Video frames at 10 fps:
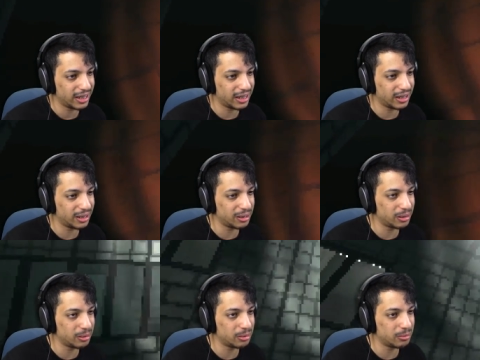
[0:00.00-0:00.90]

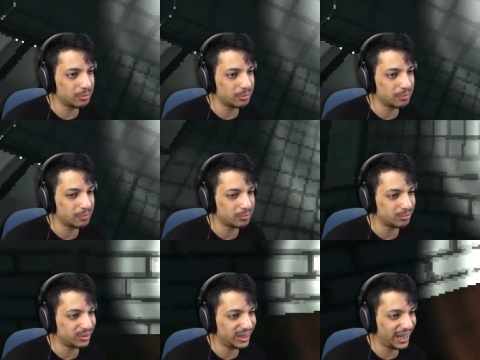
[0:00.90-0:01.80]

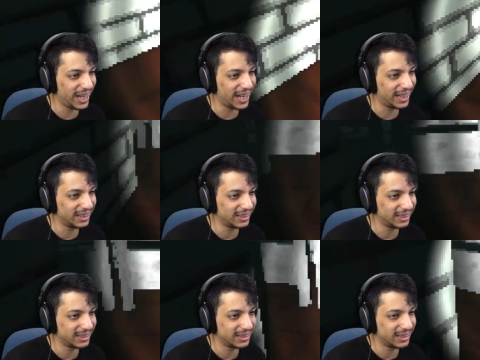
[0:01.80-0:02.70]
Yeah.
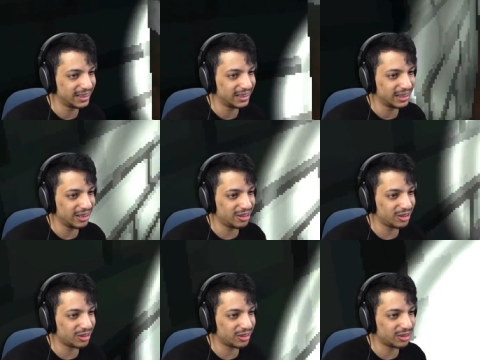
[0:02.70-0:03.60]
Let's
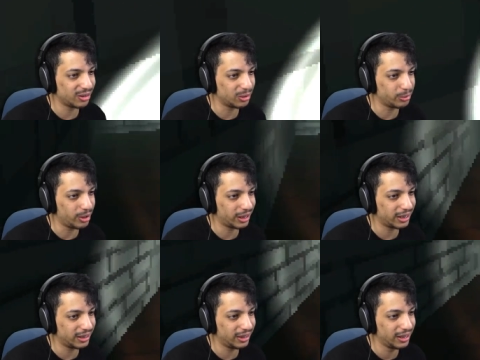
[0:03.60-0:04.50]
just continue on
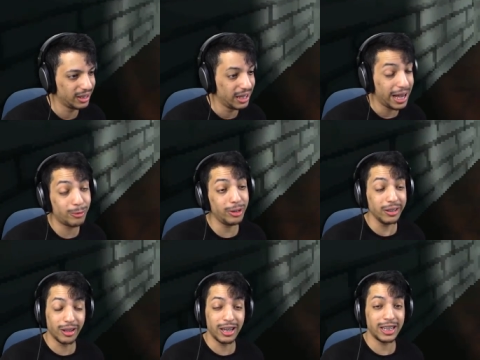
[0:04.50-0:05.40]
walking. I
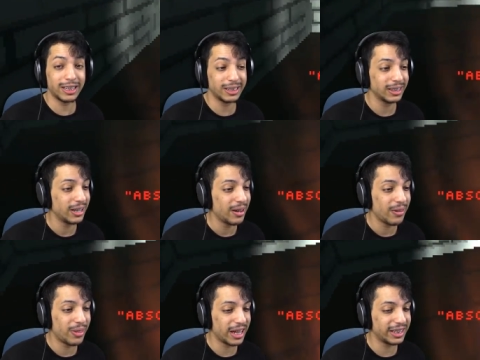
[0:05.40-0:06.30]
really like
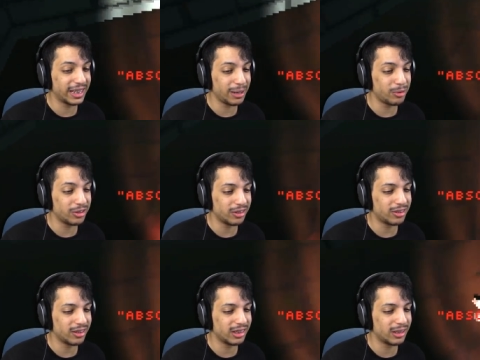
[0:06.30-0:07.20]
that the game
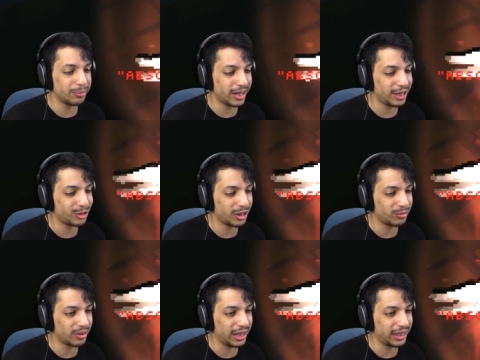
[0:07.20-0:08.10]
resisted the temptation
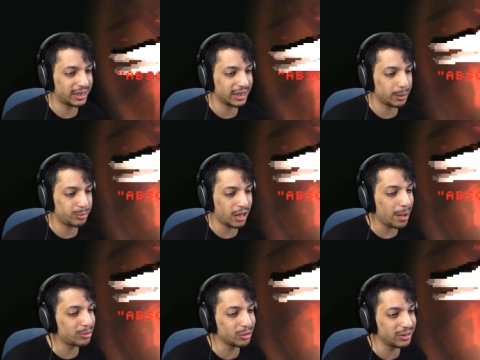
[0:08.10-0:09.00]
of, like,
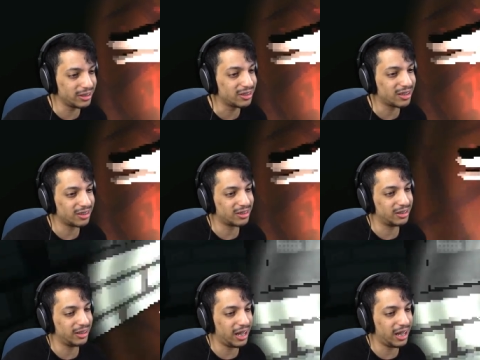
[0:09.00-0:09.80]
absolutely disgusting.